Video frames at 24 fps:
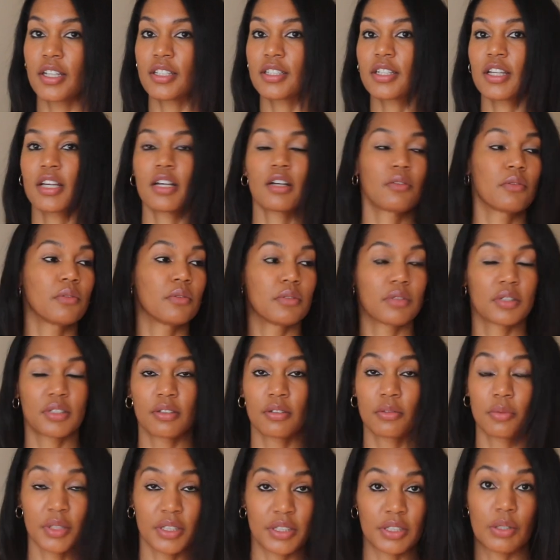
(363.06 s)
it's like
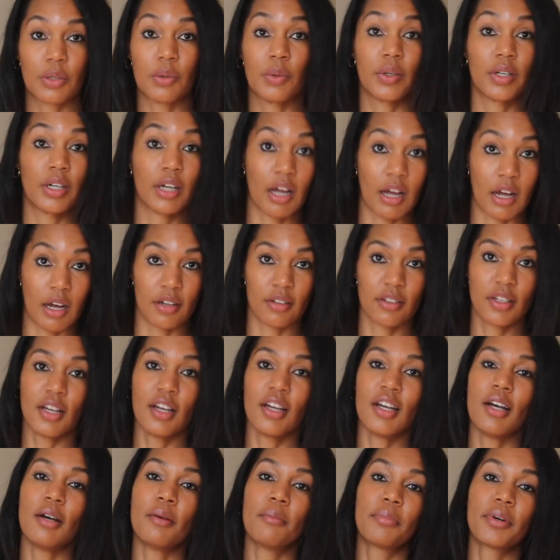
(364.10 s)
what's going on
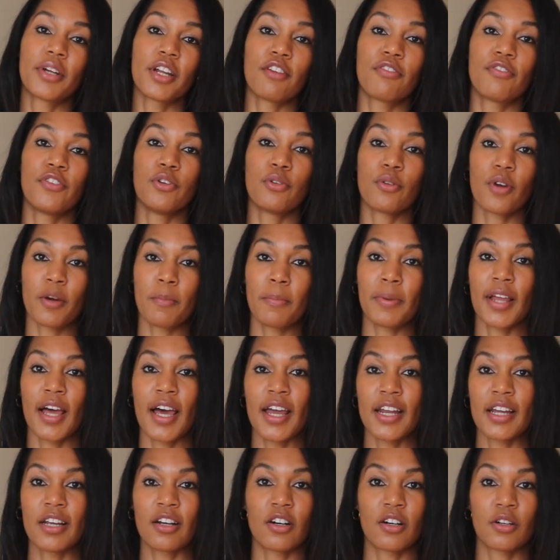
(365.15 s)
but if you are
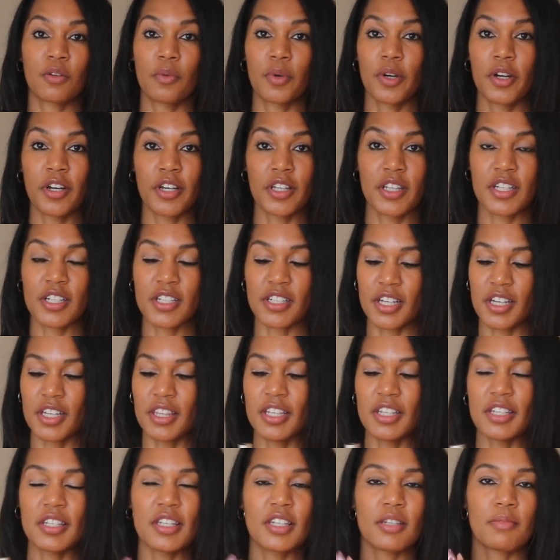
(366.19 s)
planning on wearing this like
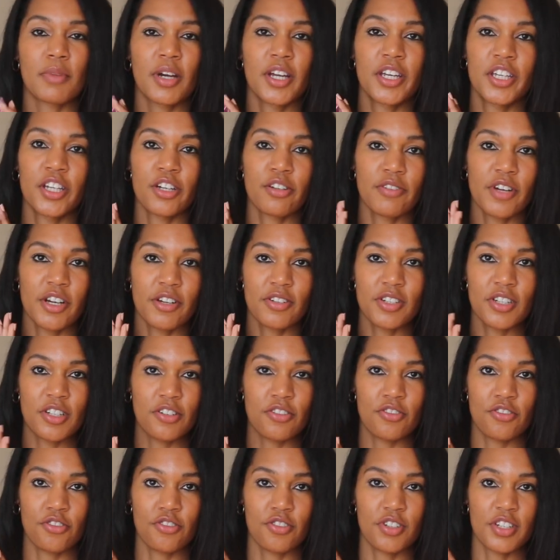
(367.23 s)
this is my year-round
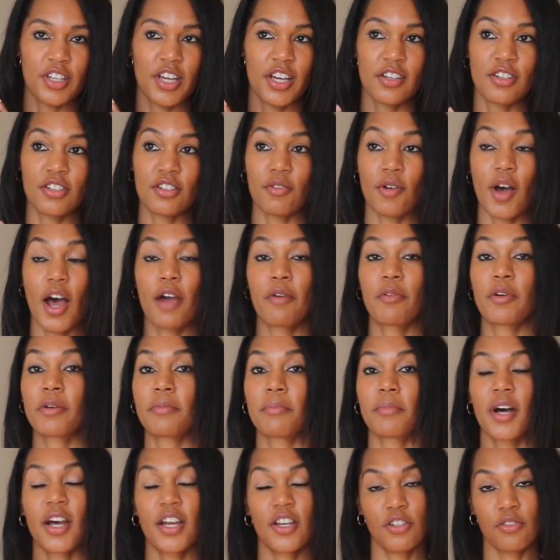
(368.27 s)
signature scent so i wouldn't
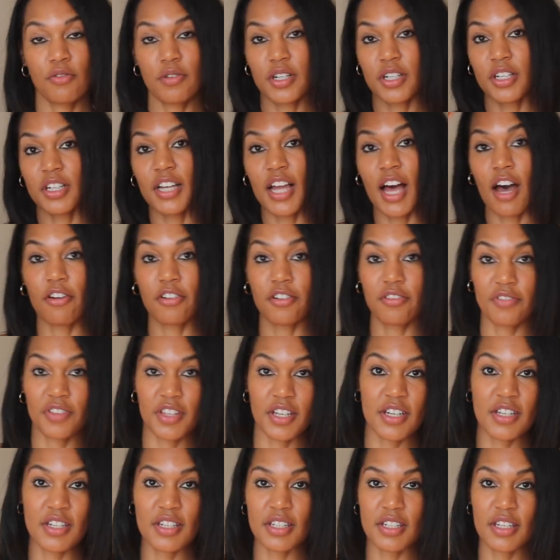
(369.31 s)
mind doing a cloud of
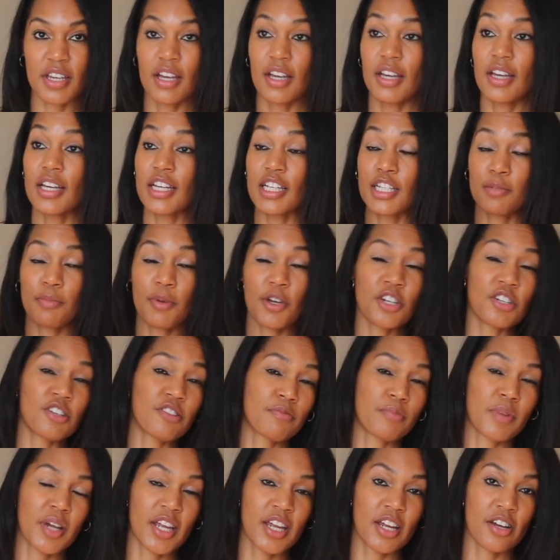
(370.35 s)
this especially
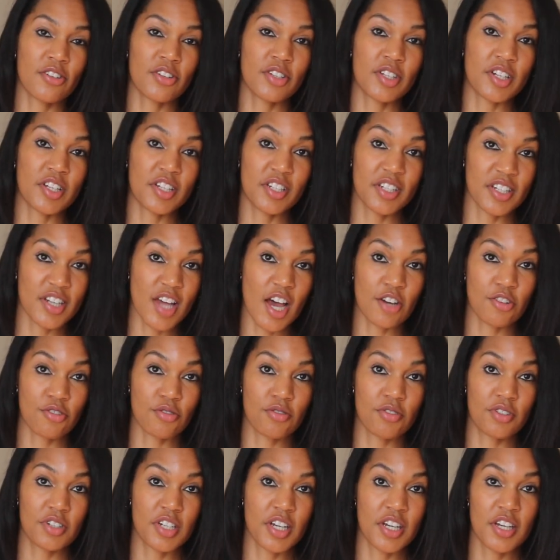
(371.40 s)
if my hair is in its
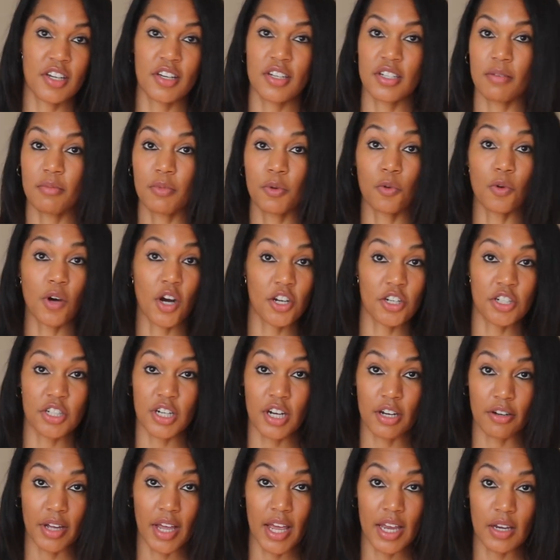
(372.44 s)
natural state because i'm going to wash it
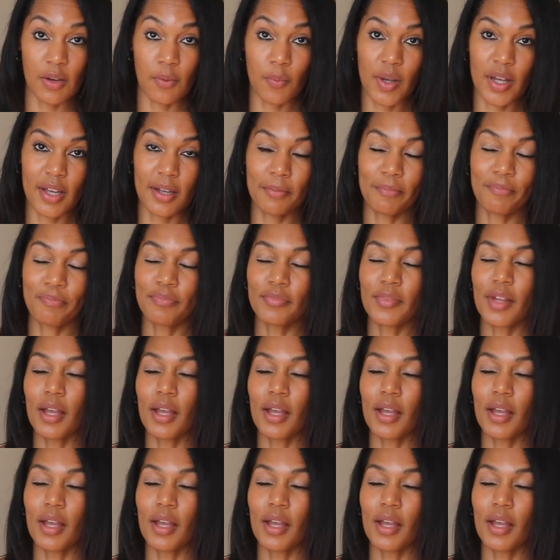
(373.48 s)
out anyway